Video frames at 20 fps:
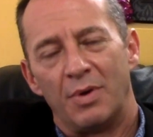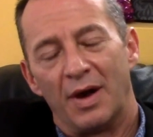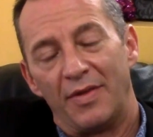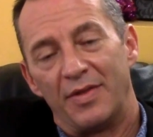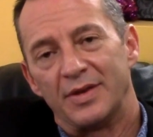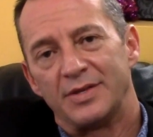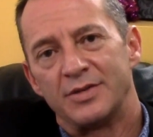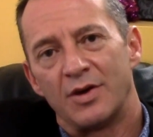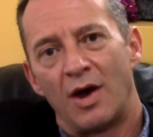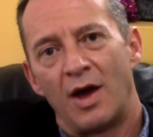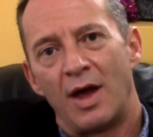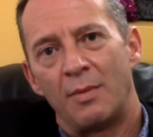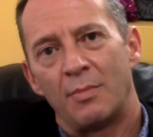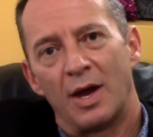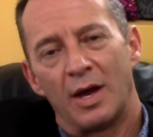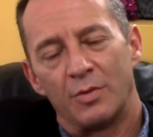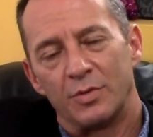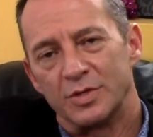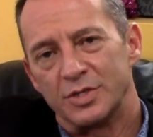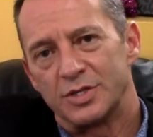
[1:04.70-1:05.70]
by the time
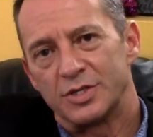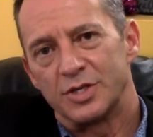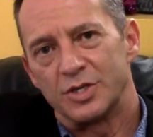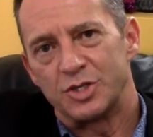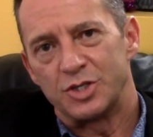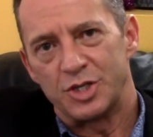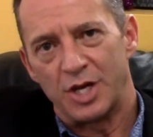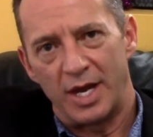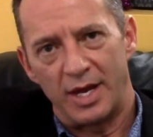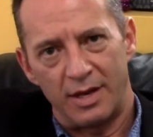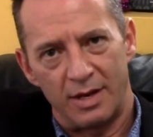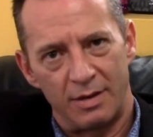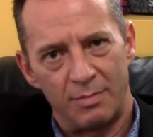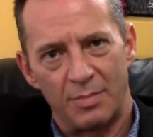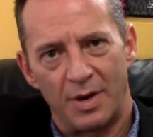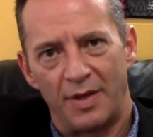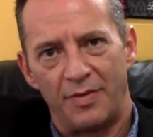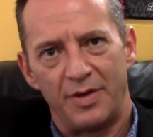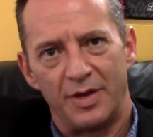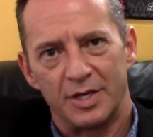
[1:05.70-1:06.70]
I was
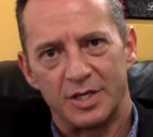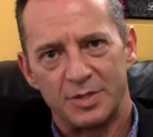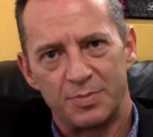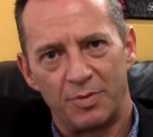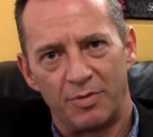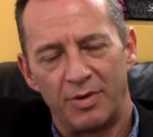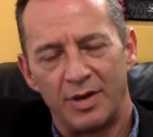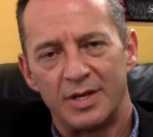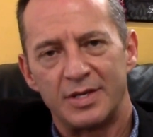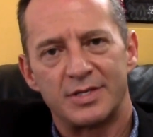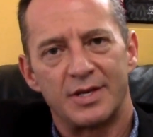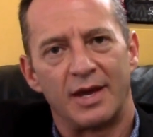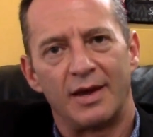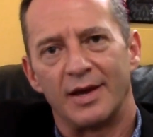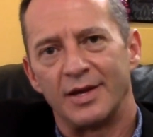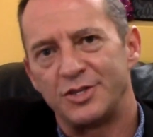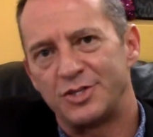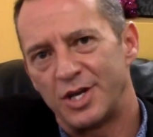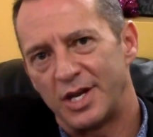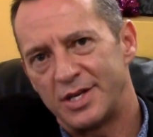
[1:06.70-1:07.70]
shaken by the experience, I
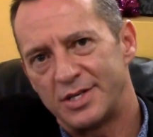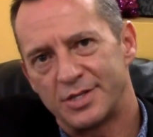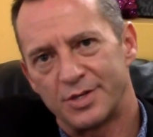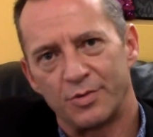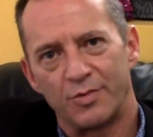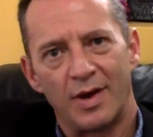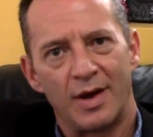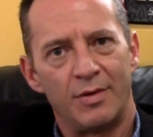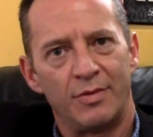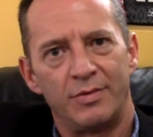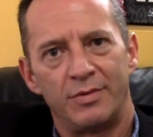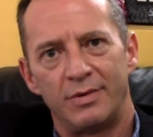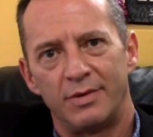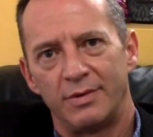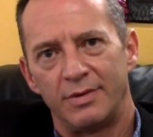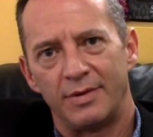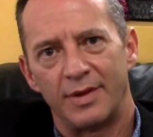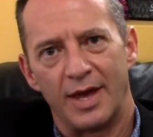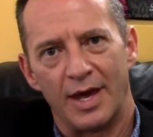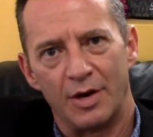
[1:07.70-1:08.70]
got chased around
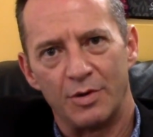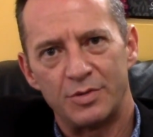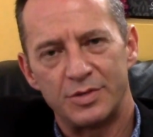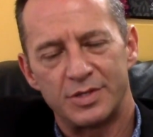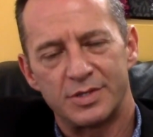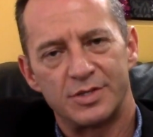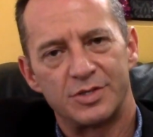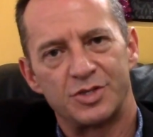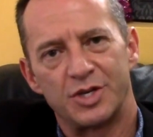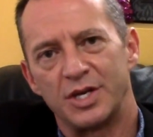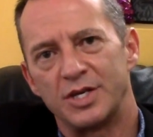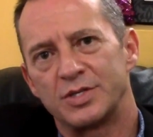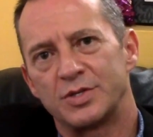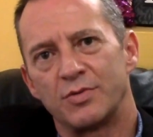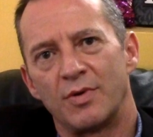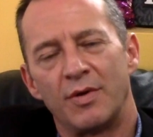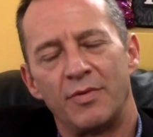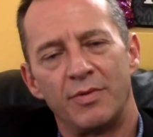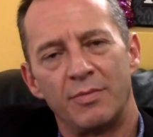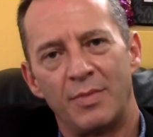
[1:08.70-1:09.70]
the house, chased
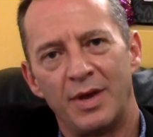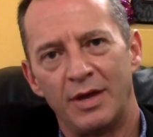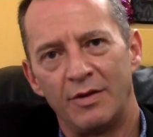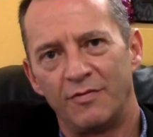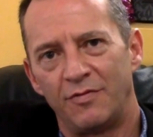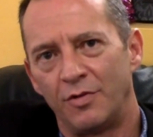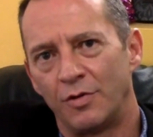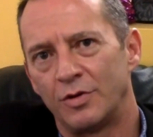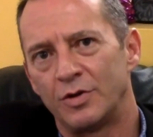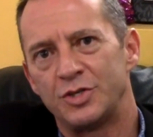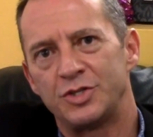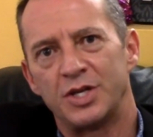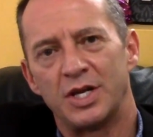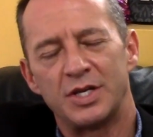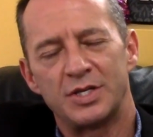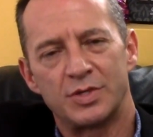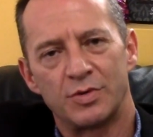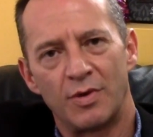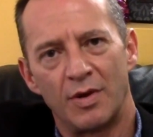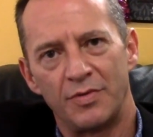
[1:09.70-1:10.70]
around the main floor,
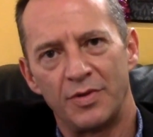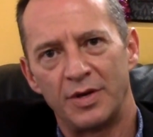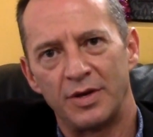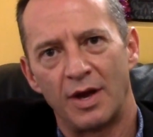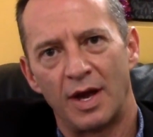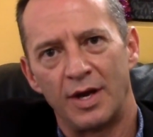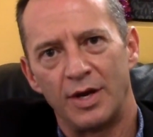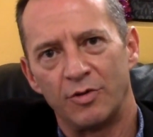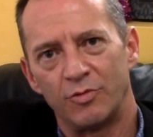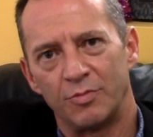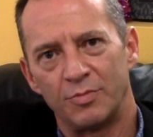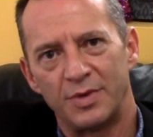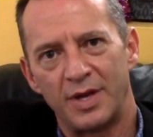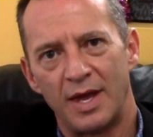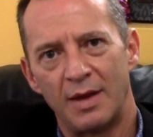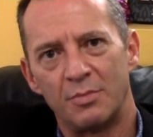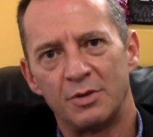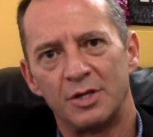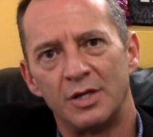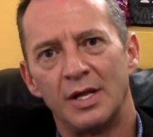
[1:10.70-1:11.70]
chased around the dining room
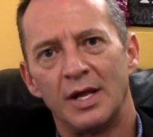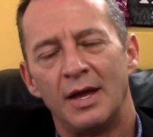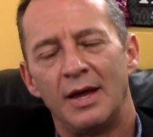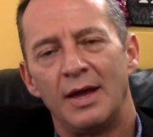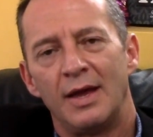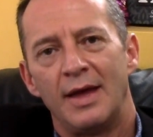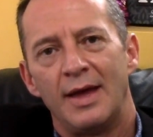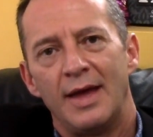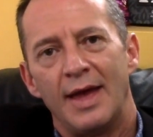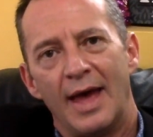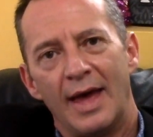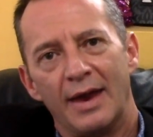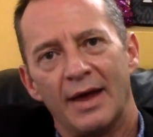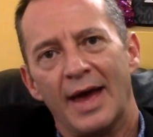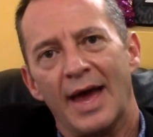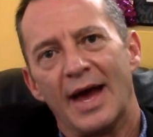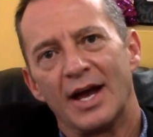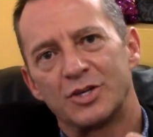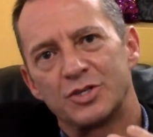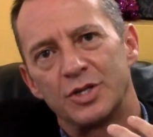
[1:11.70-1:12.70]
table, and
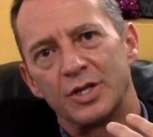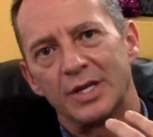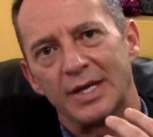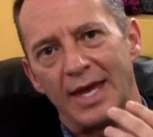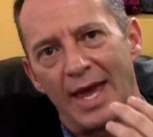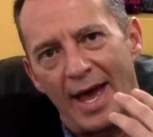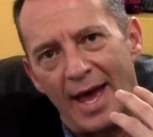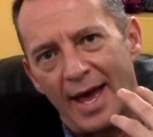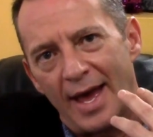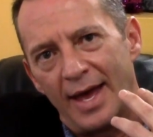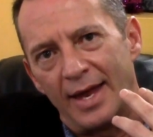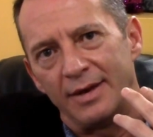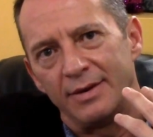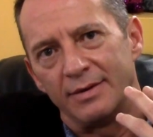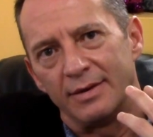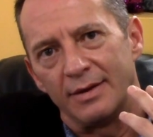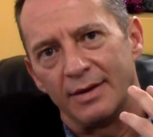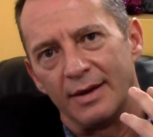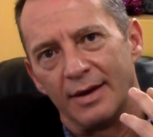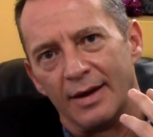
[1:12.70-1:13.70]
I actually had